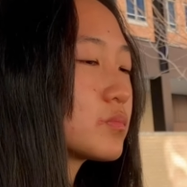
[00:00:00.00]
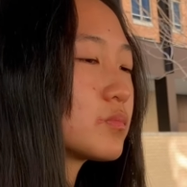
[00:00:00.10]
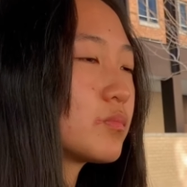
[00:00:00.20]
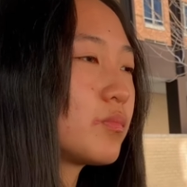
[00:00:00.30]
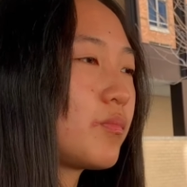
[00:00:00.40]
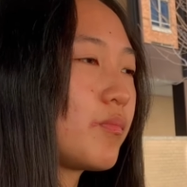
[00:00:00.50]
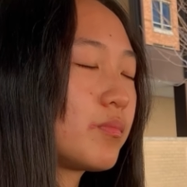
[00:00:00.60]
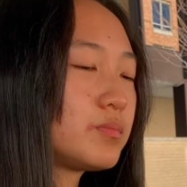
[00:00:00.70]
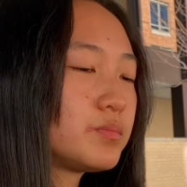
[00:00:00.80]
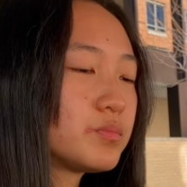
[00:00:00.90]

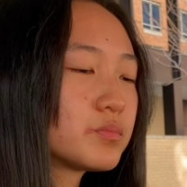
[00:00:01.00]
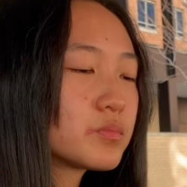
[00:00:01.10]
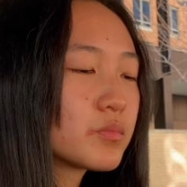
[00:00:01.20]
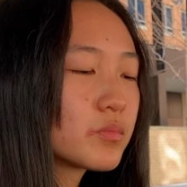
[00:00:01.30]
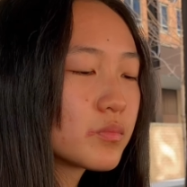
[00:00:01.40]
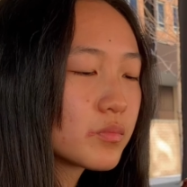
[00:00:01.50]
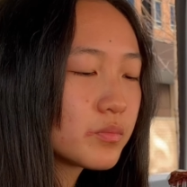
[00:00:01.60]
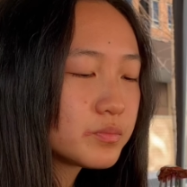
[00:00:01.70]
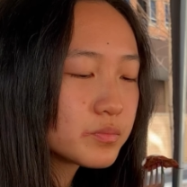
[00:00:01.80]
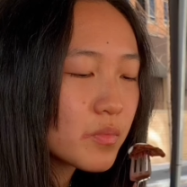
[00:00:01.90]

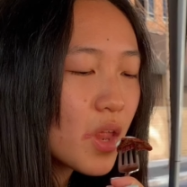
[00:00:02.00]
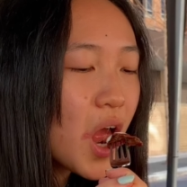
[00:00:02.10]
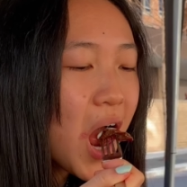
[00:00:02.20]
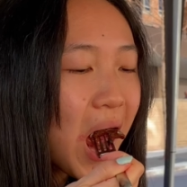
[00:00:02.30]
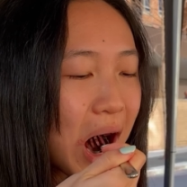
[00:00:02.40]
[no speech]